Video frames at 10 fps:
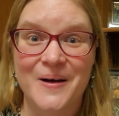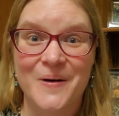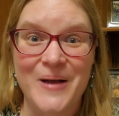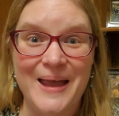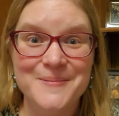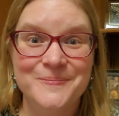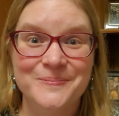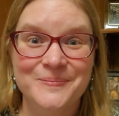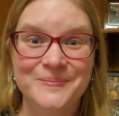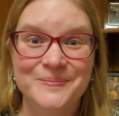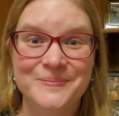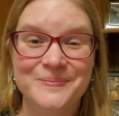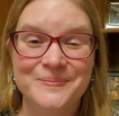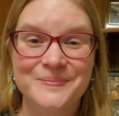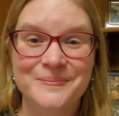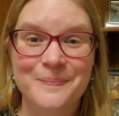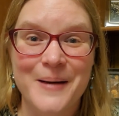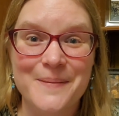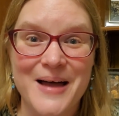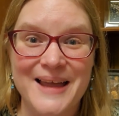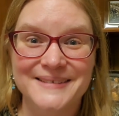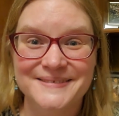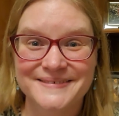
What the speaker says: Okay? Bye-bye.